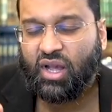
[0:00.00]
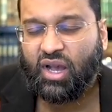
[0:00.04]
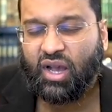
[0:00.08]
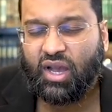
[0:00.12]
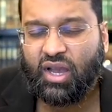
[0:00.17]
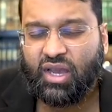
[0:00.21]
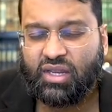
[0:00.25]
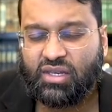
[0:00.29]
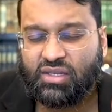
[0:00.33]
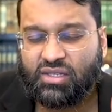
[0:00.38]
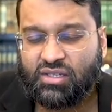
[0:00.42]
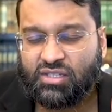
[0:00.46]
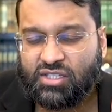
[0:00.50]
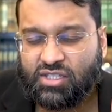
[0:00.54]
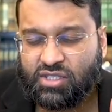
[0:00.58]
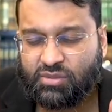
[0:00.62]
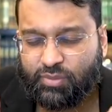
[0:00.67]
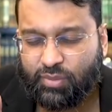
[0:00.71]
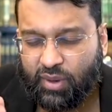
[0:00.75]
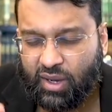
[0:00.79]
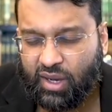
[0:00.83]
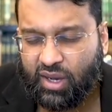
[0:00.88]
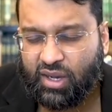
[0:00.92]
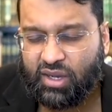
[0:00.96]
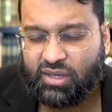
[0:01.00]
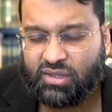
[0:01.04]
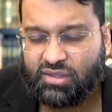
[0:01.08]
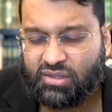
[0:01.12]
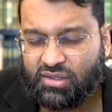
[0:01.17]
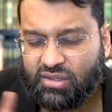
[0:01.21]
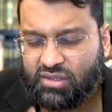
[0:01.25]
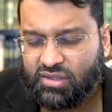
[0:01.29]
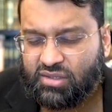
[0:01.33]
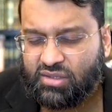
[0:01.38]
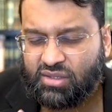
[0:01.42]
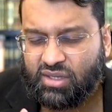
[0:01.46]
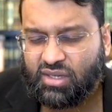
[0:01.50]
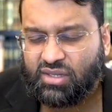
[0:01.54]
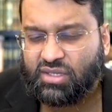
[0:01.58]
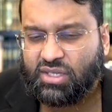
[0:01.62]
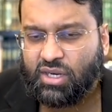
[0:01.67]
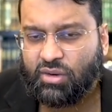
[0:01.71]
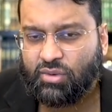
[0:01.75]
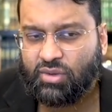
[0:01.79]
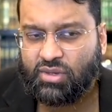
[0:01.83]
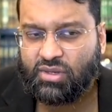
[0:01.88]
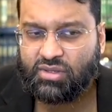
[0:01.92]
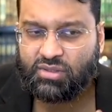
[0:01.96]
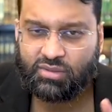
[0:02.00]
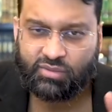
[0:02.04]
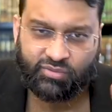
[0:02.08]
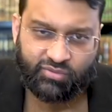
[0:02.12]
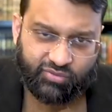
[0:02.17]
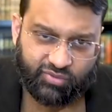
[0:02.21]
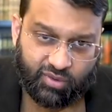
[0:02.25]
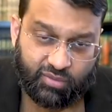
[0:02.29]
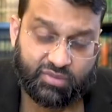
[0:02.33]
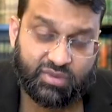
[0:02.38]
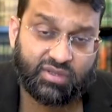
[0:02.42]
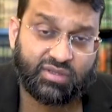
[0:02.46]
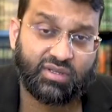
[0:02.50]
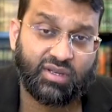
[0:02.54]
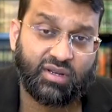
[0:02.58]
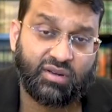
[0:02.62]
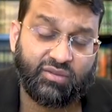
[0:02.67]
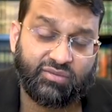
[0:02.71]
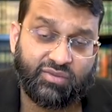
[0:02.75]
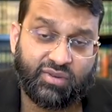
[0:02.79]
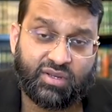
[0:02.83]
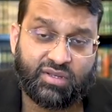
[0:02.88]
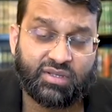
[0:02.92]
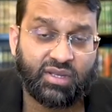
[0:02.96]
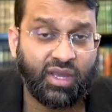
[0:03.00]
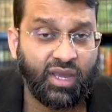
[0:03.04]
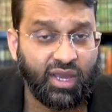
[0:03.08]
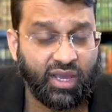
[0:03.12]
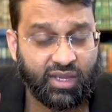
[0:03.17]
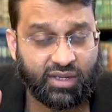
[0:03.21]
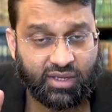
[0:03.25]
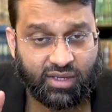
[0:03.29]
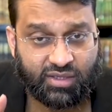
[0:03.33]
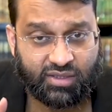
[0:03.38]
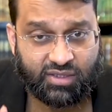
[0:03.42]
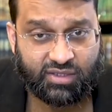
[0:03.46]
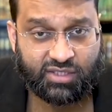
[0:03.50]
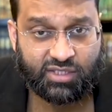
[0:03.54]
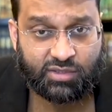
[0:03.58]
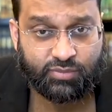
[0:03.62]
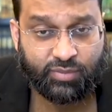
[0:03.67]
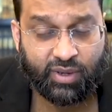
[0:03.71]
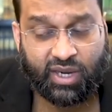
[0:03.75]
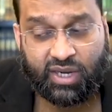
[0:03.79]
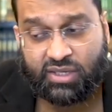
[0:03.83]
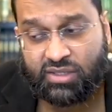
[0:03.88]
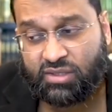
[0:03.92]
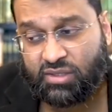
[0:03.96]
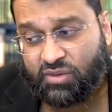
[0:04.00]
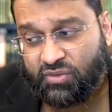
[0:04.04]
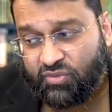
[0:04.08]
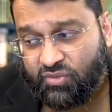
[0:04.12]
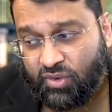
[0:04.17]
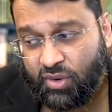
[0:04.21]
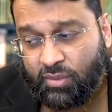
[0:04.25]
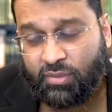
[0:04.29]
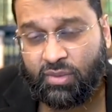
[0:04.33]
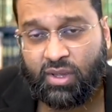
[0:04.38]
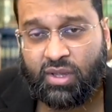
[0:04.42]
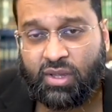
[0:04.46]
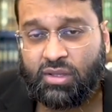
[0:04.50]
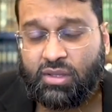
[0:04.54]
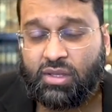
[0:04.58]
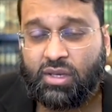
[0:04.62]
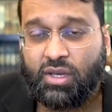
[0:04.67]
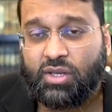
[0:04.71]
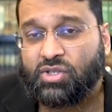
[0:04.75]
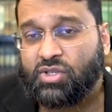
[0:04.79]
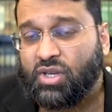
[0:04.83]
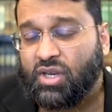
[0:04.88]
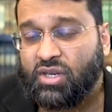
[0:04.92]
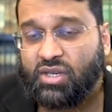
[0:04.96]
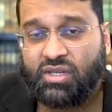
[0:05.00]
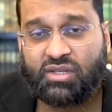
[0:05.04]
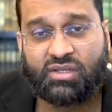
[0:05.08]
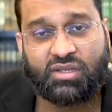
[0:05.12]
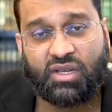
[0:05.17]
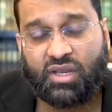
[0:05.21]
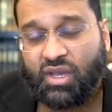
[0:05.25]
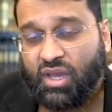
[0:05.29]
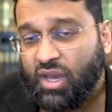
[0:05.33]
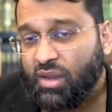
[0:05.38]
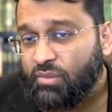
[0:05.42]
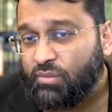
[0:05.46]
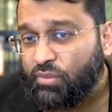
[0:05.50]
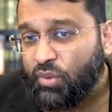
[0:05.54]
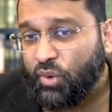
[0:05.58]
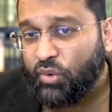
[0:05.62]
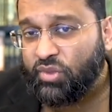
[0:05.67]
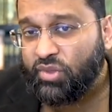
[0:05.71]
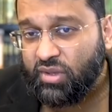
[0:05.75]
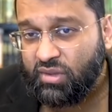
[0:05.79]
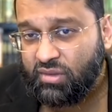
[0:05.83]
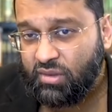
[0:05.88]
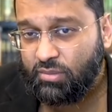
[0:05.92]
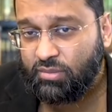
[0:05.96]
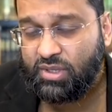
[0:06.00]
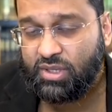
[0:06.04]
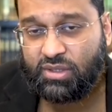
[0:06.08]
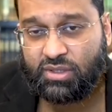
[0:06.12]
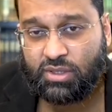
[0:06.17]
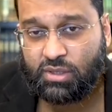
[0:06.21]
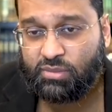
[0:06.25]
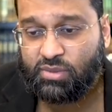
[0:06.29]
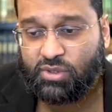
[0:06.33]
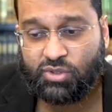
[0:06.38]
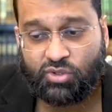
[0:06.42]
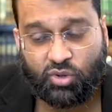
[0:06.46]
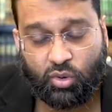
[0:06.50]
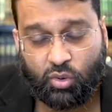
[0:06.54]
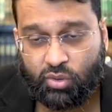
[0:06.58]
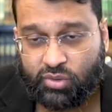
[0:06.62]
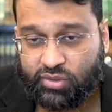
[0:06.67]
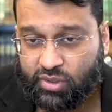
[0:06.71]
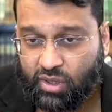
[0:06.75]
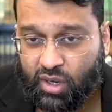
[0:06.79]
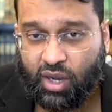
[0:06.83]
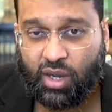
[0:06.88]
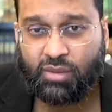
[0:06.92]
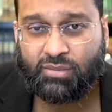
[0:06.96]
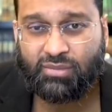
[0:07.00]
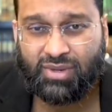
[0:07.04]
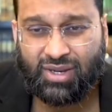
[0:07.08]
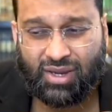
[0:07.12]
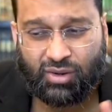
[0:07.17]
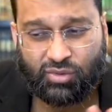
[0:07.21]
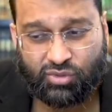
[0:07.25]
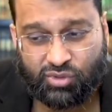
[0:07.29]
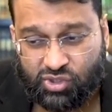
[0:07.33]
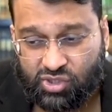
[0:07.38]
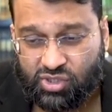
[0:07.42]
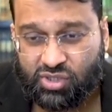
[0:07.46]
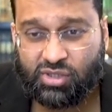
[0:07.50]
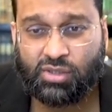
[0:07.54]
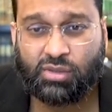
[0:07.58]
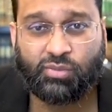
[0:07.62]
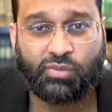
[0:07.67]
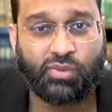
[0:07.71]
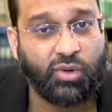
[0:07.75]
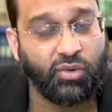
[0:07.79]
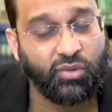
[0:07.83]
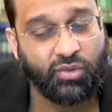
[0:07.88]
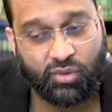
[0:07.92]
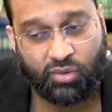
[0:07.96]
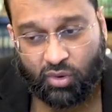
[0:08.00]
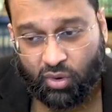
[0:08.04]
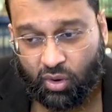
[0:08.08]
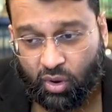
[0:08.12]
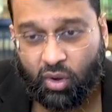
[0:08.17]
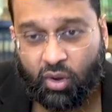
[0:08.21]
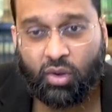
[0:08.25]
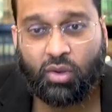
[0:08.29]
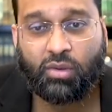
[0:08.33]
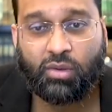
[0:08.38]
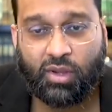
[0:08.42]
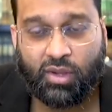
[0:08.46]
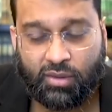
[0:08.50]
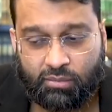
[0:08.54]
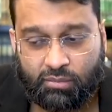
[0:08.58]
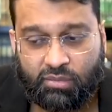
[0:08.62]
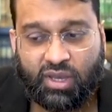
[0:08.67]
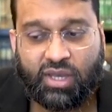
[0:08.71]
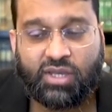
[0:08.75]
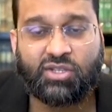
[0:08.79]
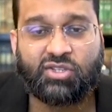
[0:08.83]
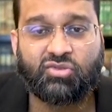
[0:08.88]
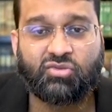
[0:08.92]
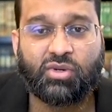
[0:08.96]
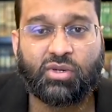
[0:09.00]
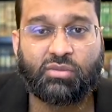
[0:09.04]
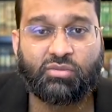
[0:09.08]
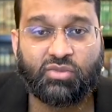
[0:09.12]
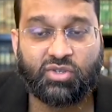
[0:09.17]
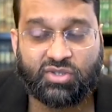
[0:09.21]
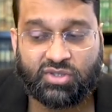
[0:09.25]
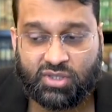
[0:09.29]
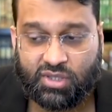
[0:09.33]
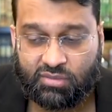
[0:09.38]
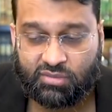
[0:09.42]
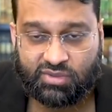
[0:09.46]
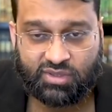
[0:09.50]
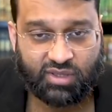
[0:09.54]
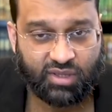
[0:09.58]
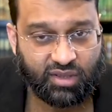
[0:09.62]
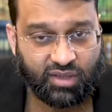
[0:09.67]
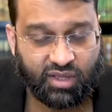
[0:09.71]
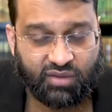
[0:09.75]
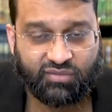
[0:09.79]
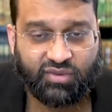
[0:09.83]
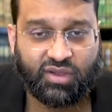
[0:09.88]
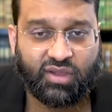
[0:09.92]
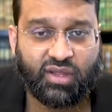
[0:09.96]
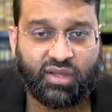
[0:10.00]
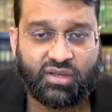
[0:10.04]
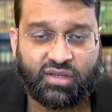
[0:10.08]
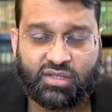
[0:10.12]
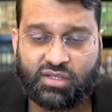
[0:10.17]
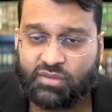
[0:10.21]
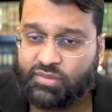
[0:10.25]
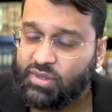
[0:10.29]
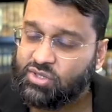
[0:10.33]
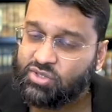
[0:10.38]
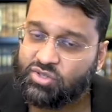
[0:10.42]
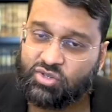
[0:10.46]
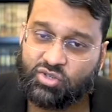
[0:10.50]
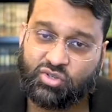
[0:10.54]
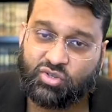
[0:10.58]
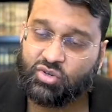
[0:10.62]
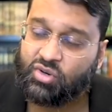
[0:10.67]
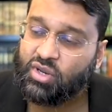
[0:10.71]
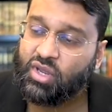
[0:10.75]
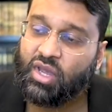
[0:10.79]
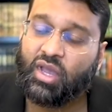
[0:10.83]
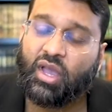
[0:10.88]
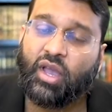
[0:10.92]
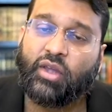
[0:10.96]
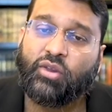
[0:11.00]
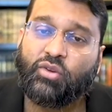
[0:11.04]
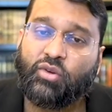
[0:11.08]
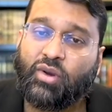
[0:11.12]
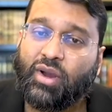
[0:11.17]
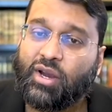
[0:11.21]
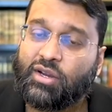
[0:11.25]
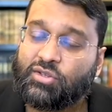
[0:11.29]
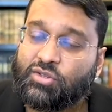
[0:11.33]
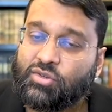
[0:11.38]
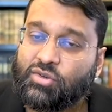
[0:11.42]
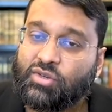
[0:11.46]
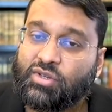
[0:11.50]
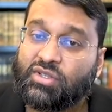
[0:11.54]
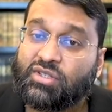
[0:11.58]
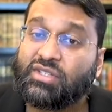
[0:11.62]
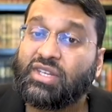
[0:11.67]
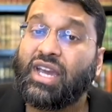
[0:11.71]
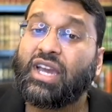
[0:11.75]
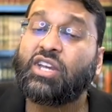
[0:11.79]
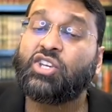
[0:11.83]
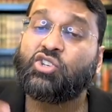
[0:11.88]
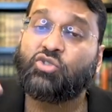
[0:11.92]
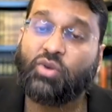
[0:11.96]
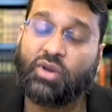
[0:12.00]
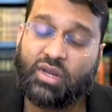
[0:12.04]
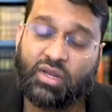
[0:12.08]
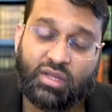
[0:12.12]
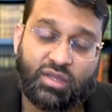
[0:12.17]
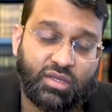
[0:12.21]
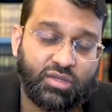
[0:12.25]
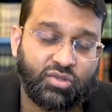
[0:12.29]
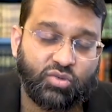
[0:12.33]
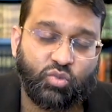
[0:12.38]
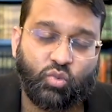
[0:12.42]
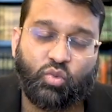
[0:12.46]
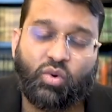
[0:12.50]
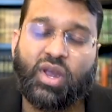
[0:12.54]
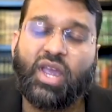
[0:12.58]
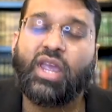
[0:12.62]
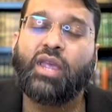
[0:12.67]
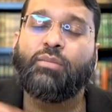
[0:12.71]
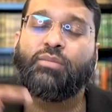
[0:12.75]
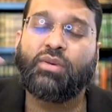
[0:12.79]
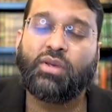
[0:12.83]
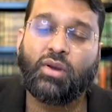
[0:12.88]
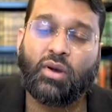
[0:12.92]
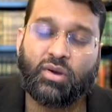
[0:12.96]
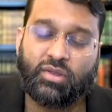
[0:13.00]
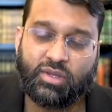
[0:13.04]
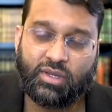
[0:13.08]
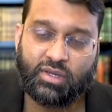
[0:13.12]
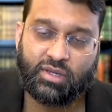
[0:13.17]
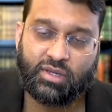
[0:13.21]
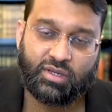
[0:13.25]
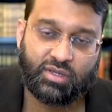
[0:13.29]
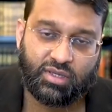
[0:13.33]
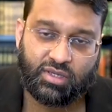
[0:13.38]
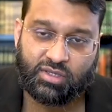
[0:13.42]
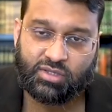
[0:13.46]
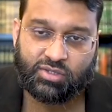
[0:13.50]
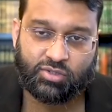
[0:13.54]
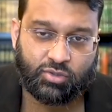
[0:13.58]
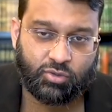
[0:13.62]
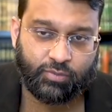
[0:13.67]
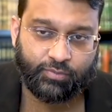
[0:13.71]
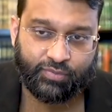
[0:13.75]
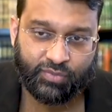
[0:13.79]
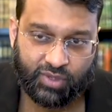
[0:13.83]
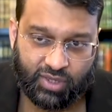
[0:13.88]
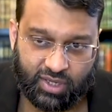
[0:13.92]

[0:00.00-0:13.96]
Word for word: I despise this sectarianism from the Salafis, and I despise it from the Ash'aris, and both of them need to be told, calm down, chill bro, they're all mainstream Muslims, they love Allah and His Messenger, and you guys are exaggerating this way beyond that it needs to.